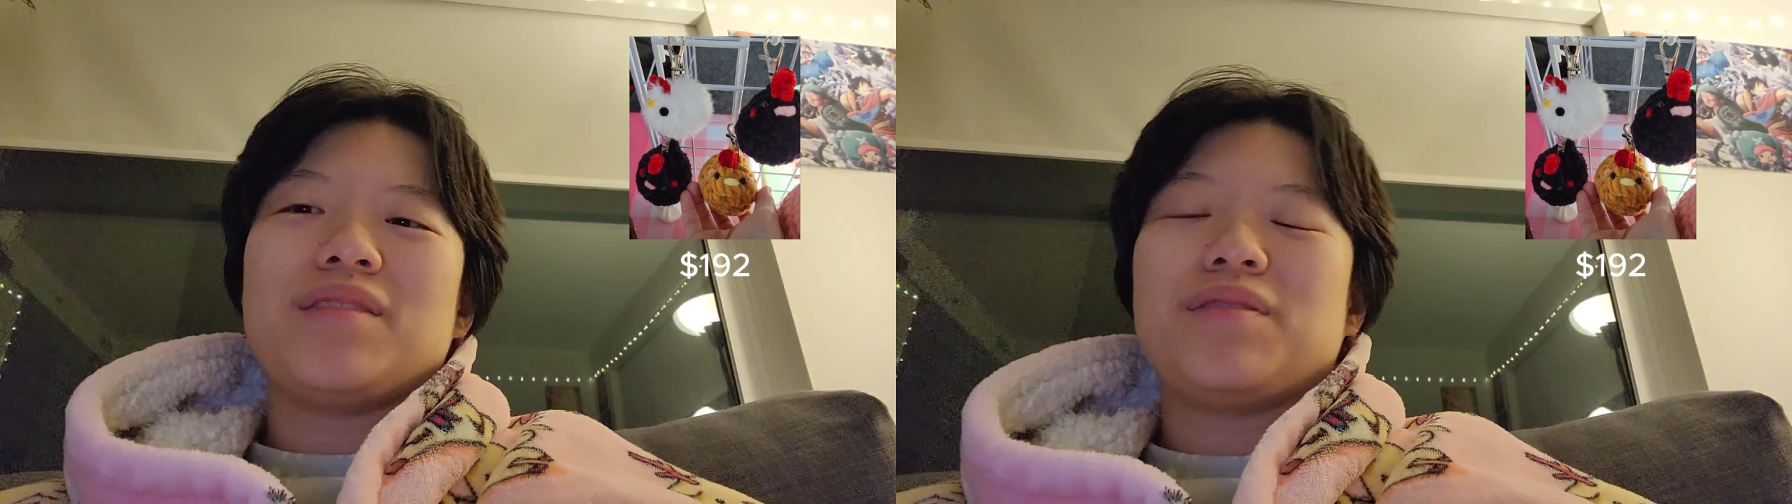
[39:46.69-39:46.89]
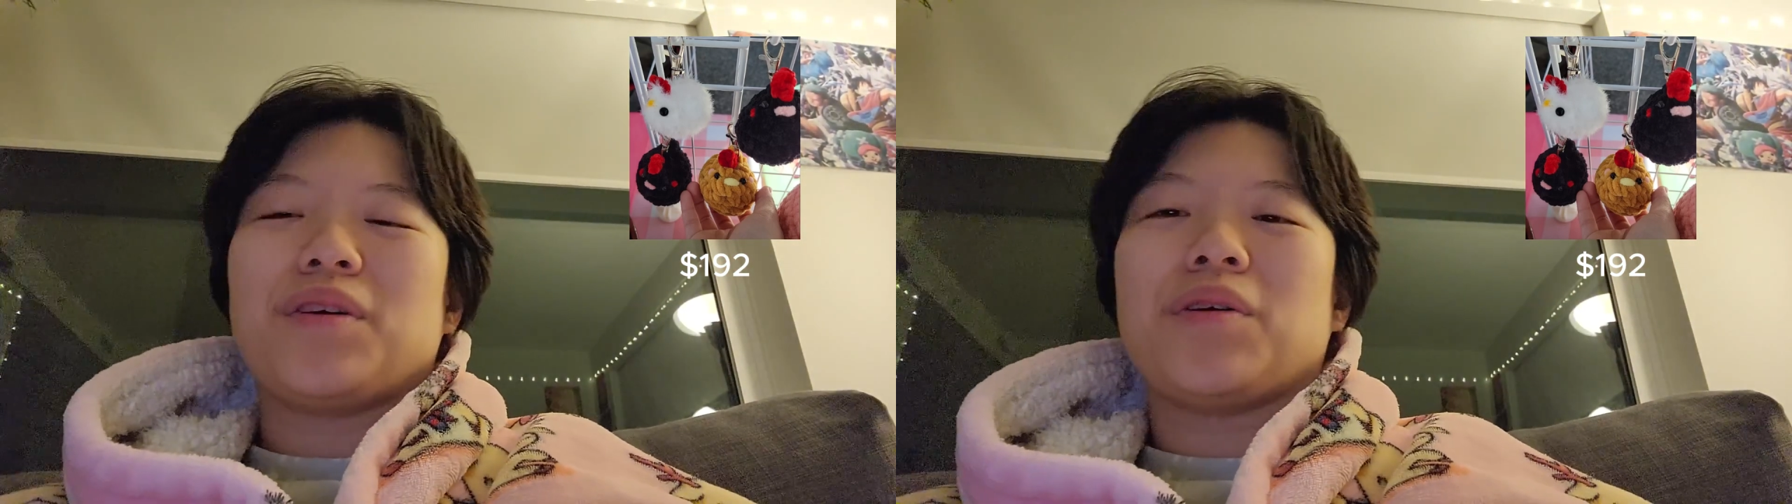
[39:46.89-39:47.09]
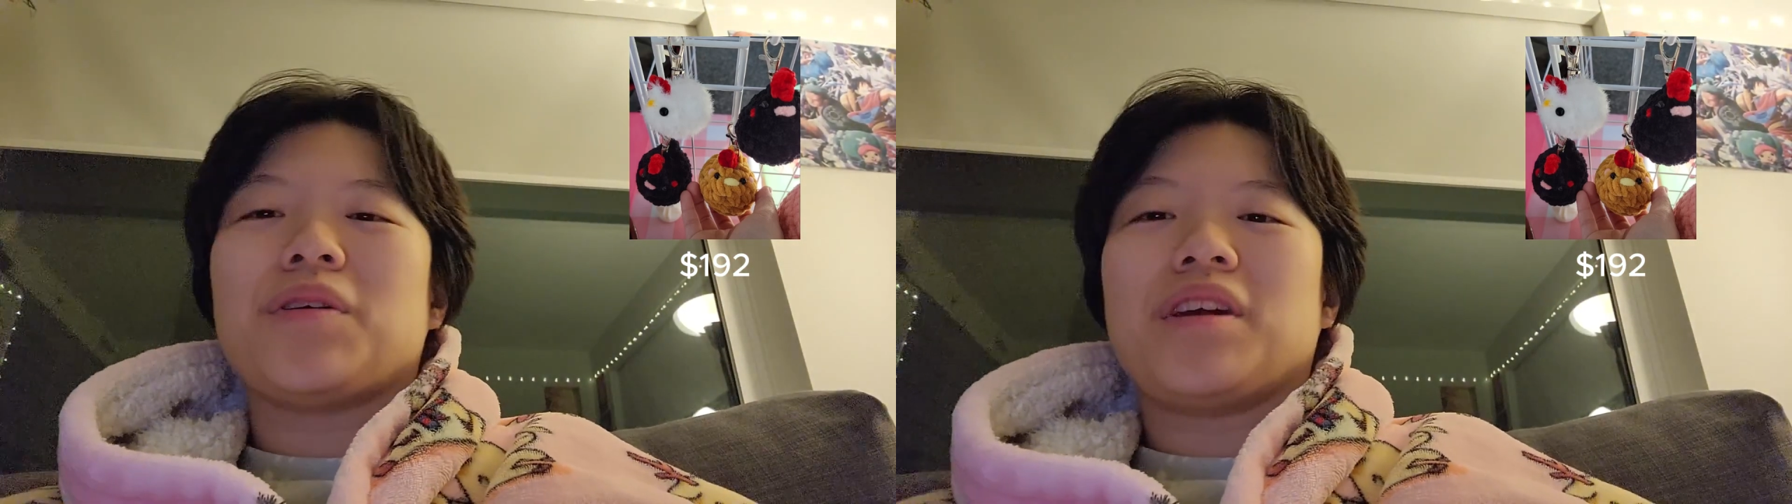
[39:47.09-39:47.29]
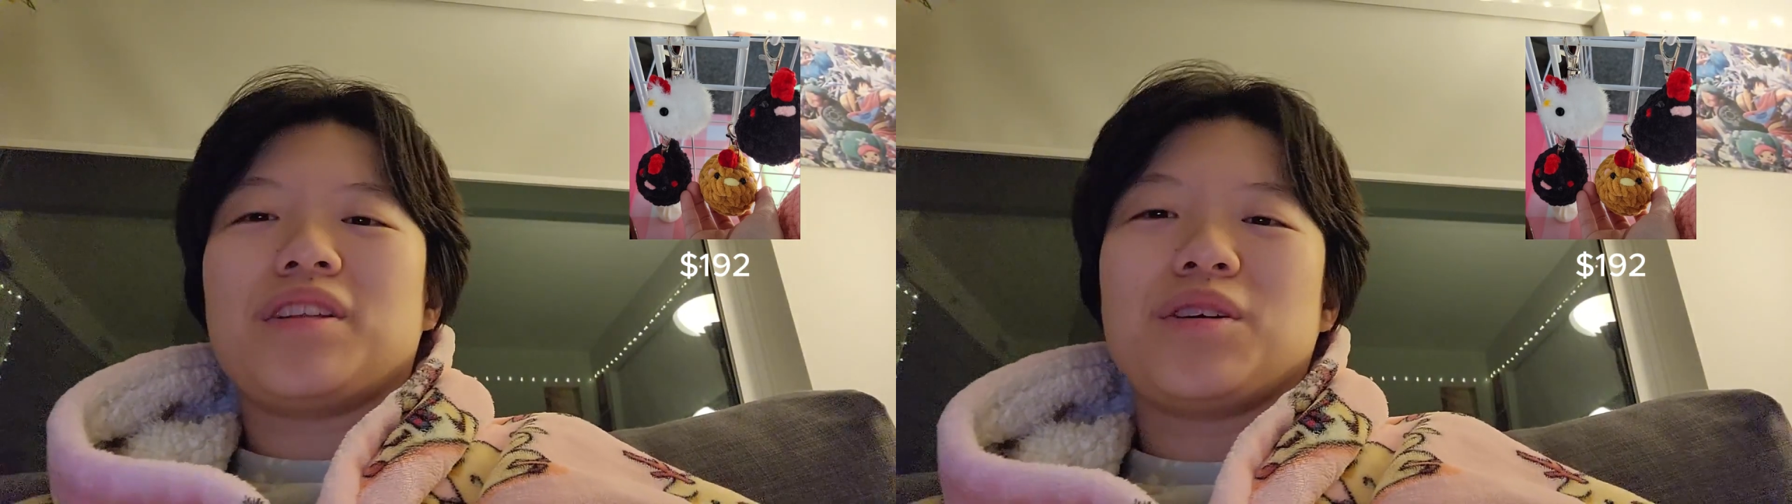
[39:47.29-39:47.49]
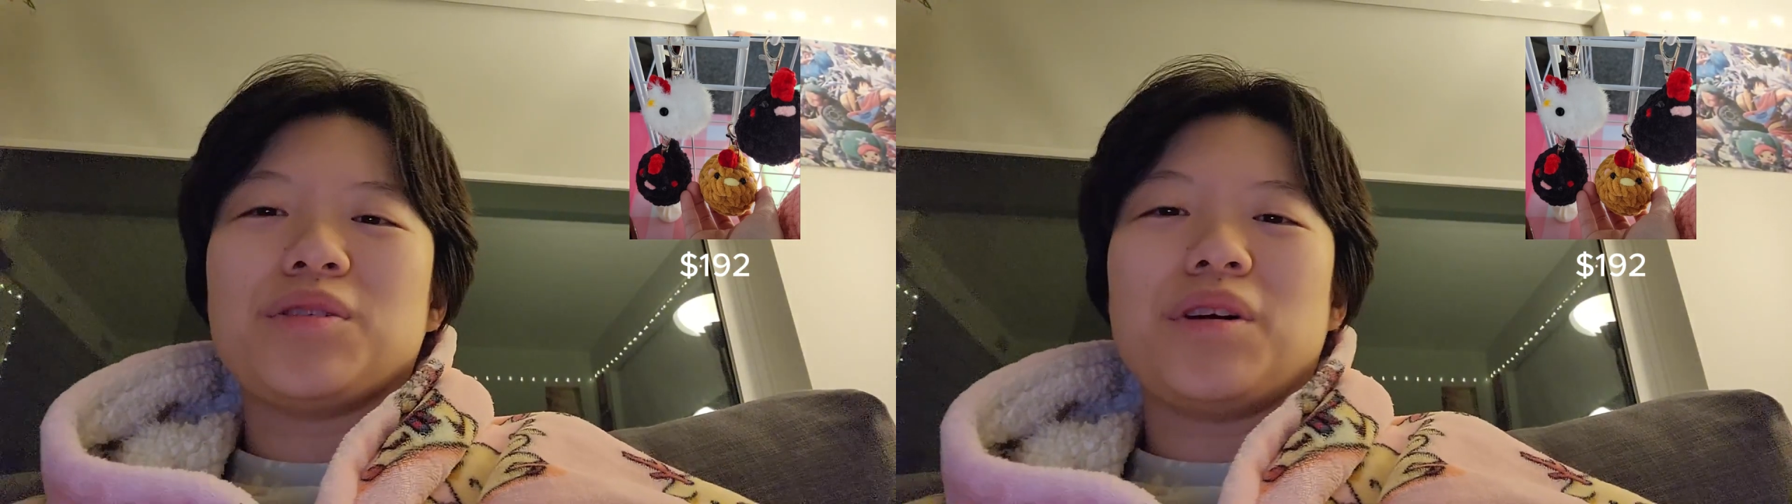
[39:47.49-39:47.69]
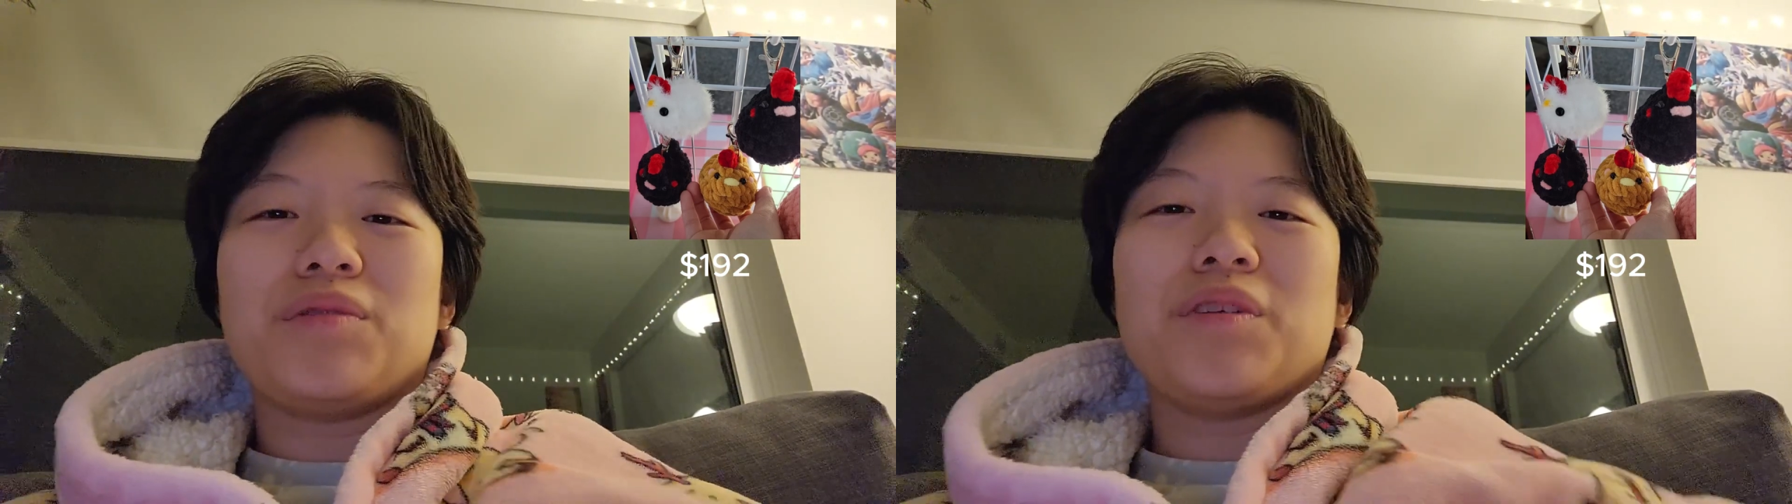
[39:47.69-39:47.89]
for a total of